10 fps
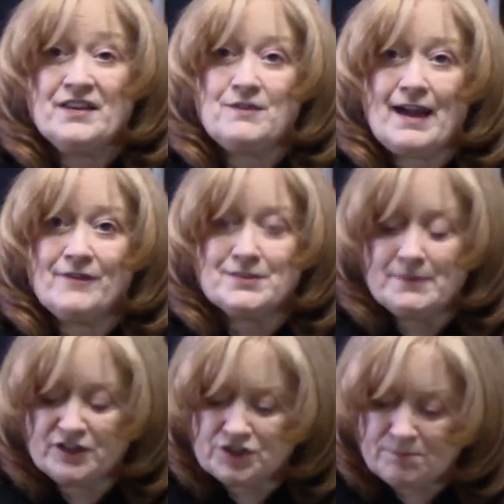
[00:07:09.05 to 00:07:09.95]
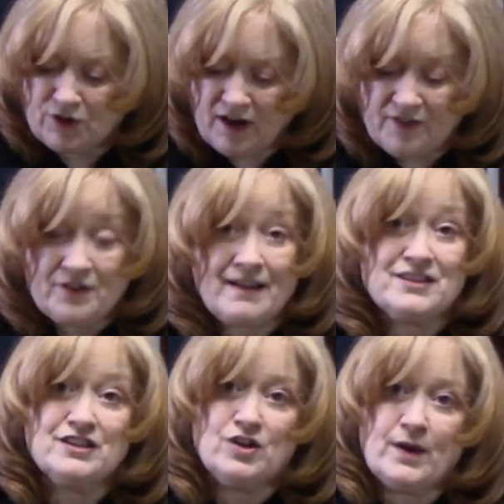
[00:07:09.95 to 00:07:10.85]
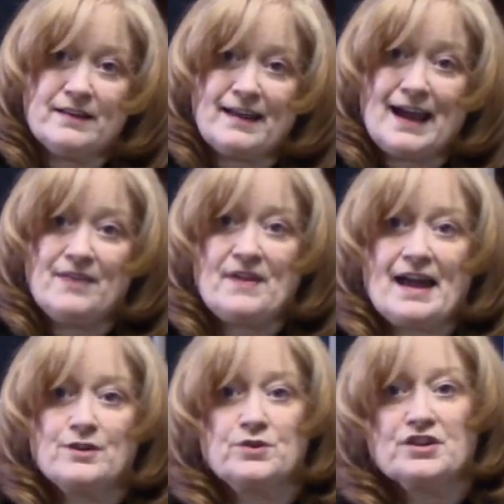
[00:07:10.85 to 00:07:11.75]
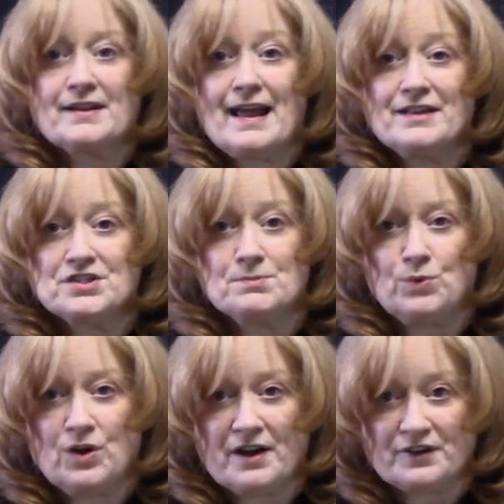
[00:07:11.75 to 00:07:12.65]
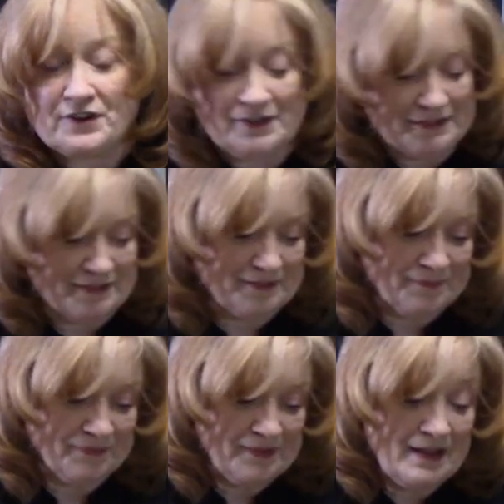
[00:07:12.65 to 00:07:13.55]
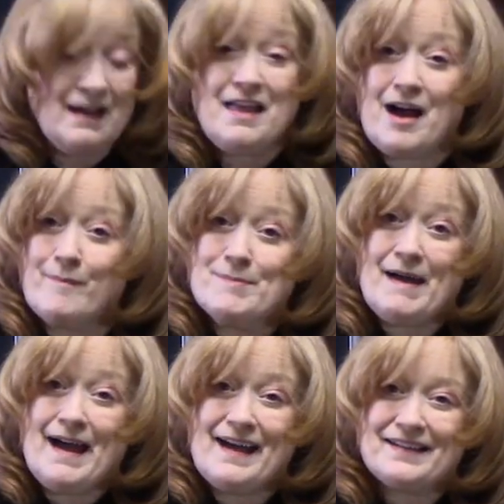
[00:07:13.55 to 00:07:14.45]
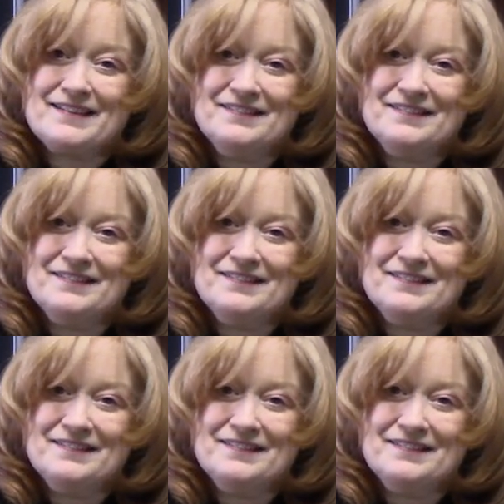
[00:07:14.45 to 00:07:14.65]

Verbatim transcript: You have some extra broth, you can go ahead and add that or you can add some water. I'll be back.